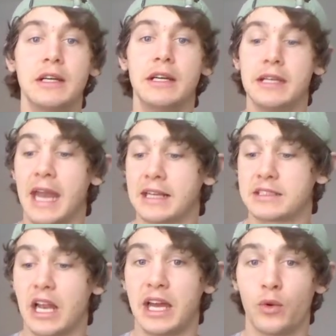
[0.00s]
Next
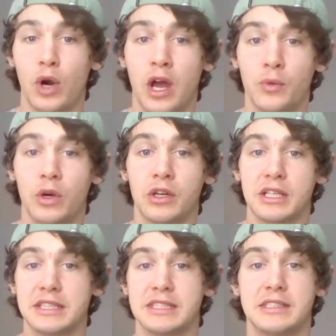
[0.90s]
slide we're
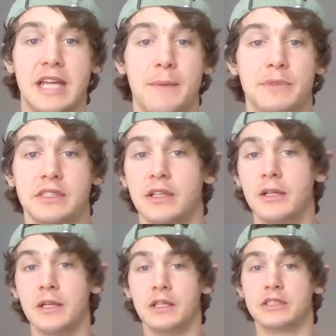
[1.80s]
looking at the steps.
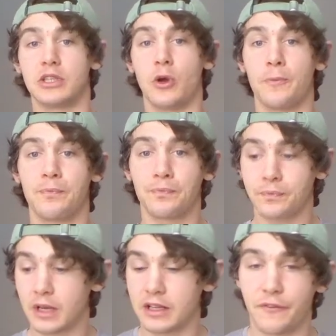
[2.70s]
So
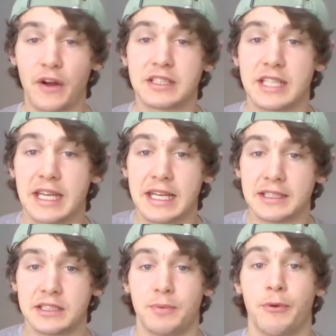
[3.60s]
the first thing
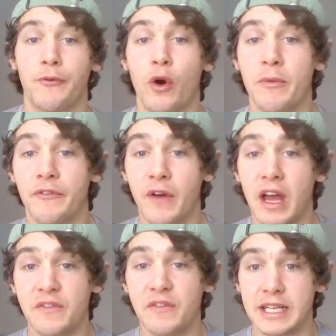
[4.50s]
is to perform a
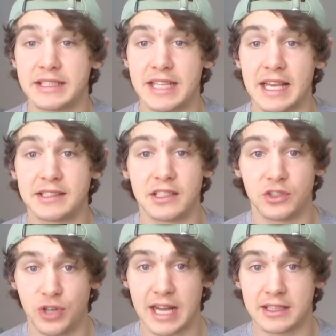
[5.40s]
5-minute test and
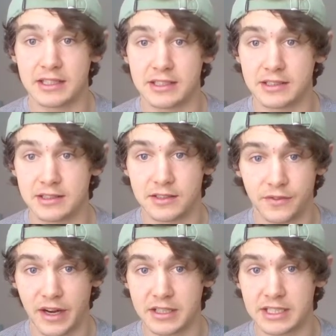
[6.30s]
track the distance.
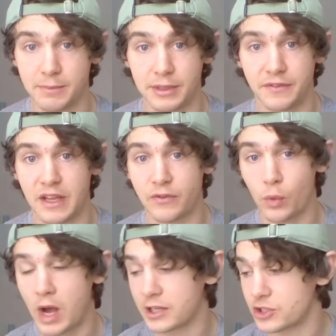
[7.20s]
Very simple. If you have a
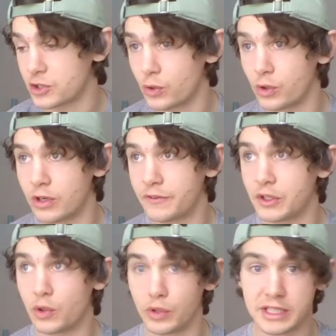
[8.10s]
watch, or if
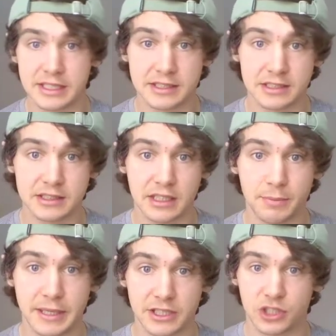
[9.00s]
you know the distance of the
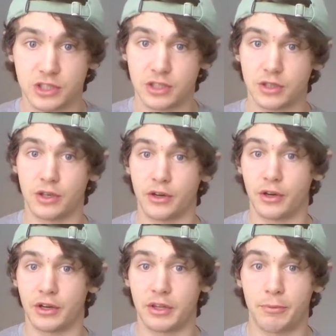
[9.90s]
pitch
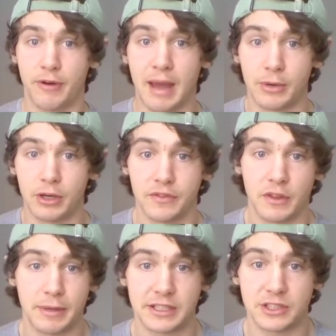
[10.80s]
or the parameter of the
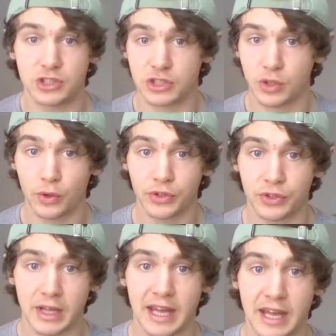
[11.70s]
pitch, just go
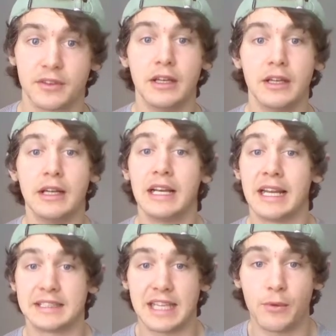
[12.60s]
through that.
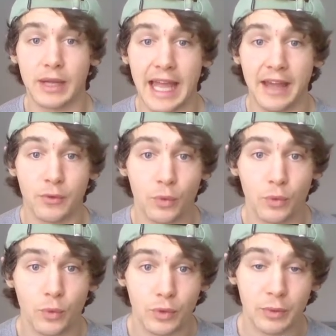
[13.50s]
Let's say
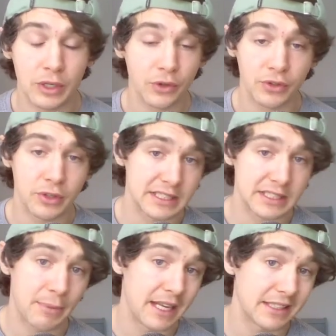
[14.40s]
we'll go through an
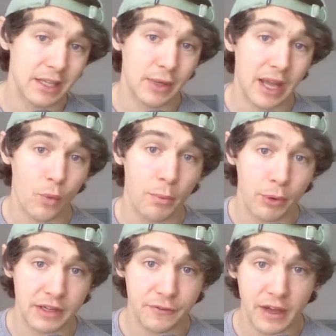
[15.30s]
example. Let's say we get
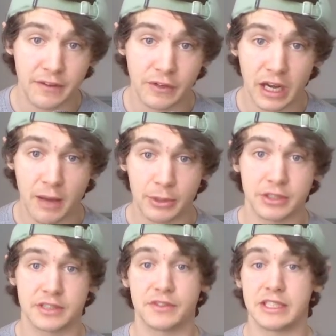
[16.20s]
1.5
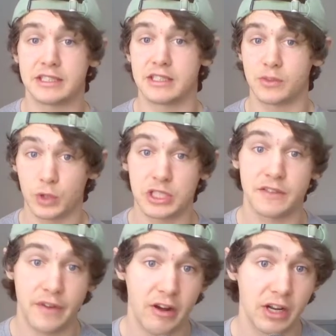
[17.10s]
kilometers of a distance, which is
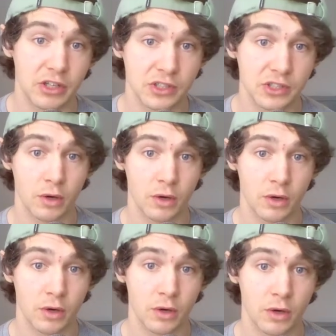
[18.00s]
a very good score, by
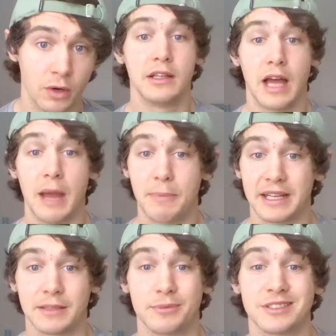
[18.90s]
the way. I
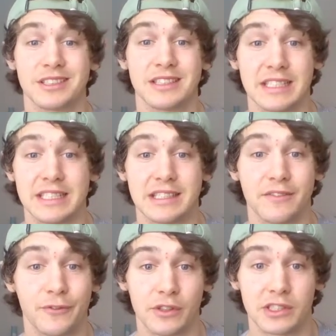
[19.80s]
picked it because it's easy
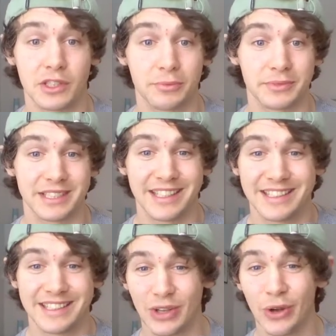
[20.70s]
for the sums.
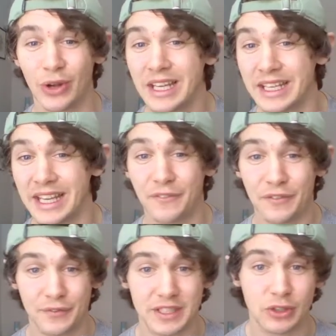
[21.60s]
So you get
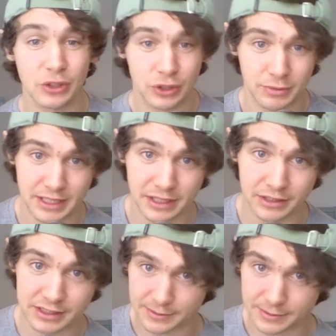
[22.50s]
1,500 meters.